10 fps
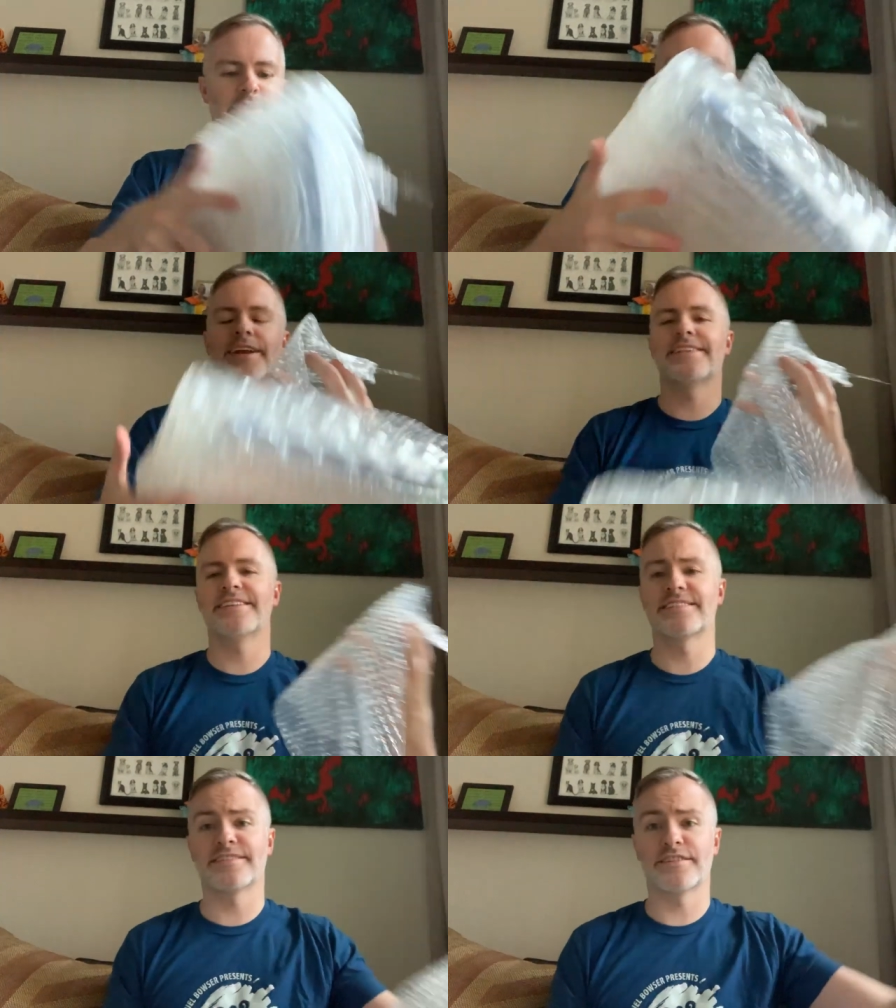If anything,
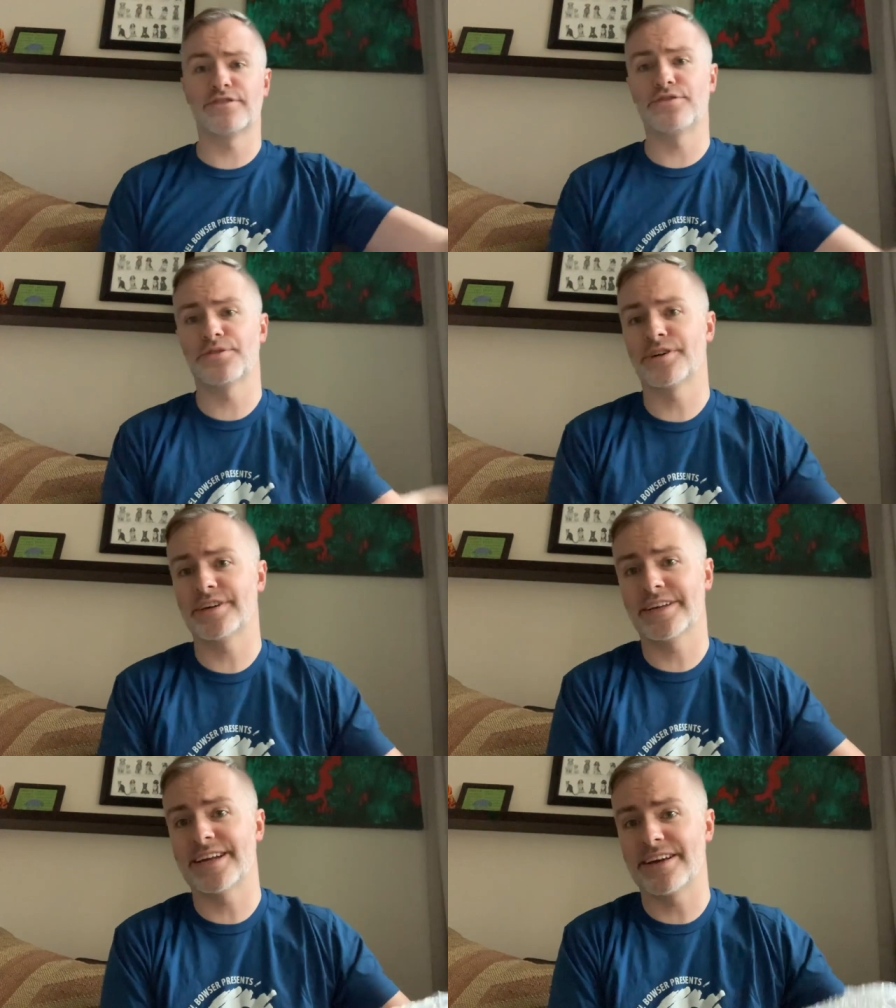this is a
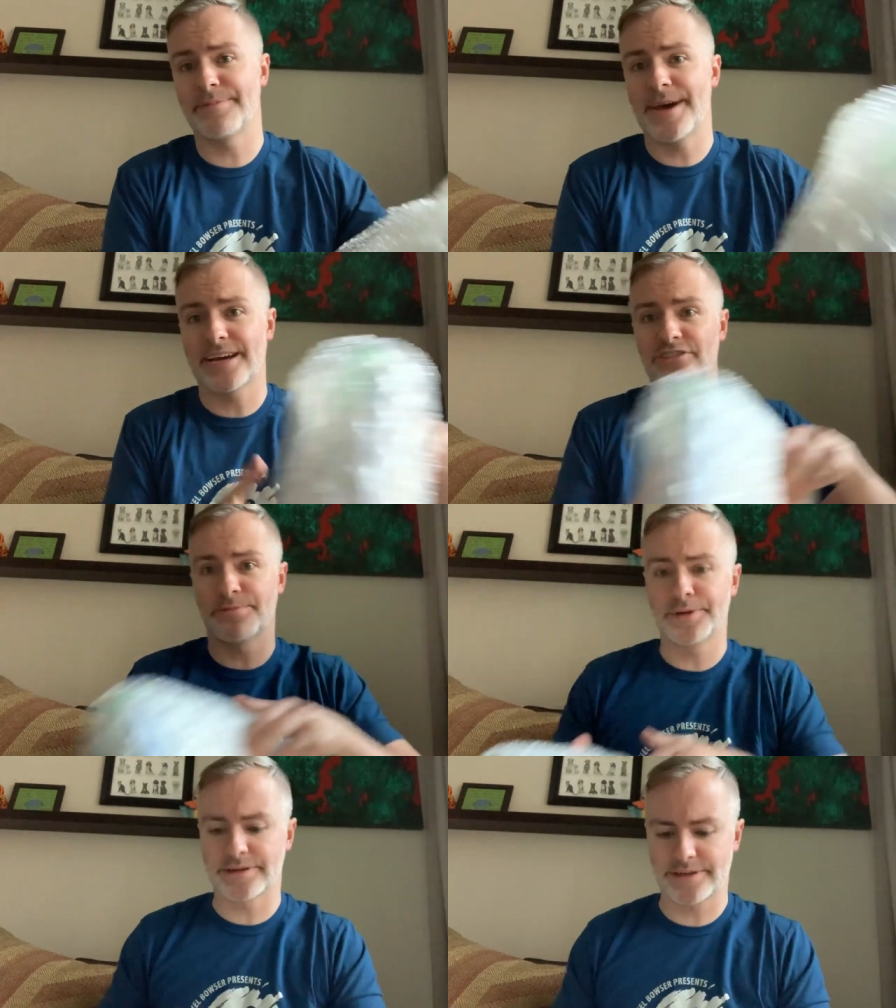tutorial on how to package a
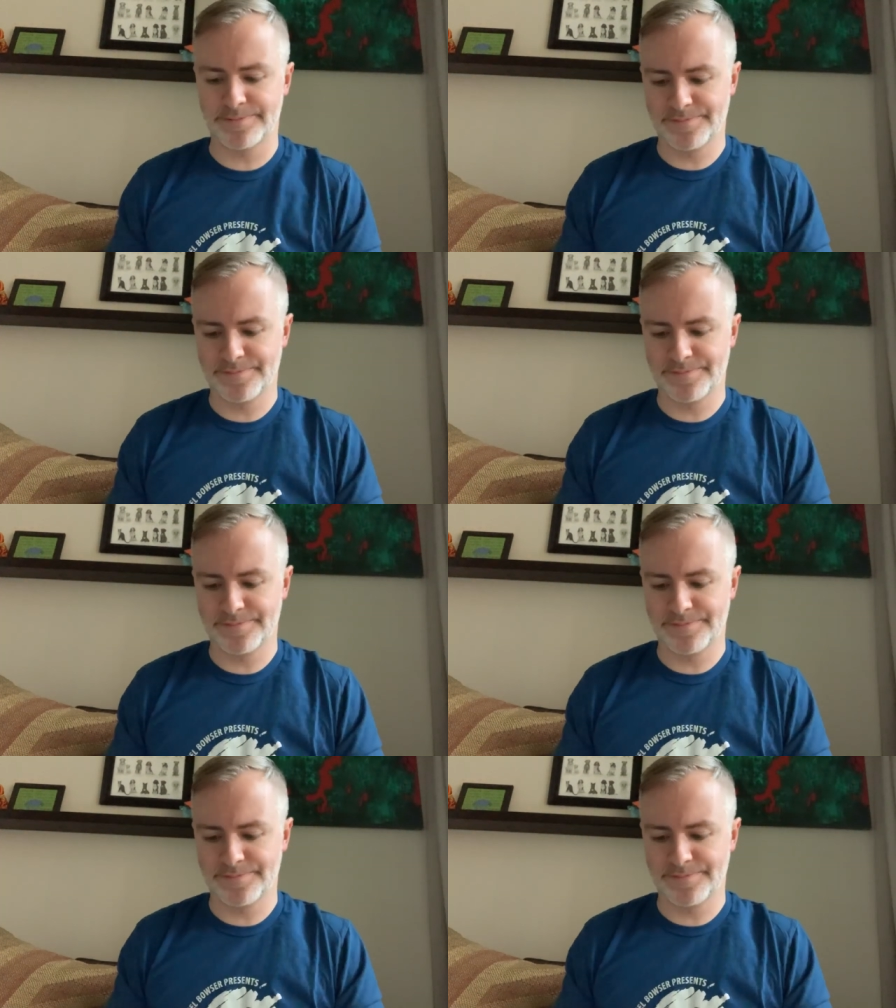book.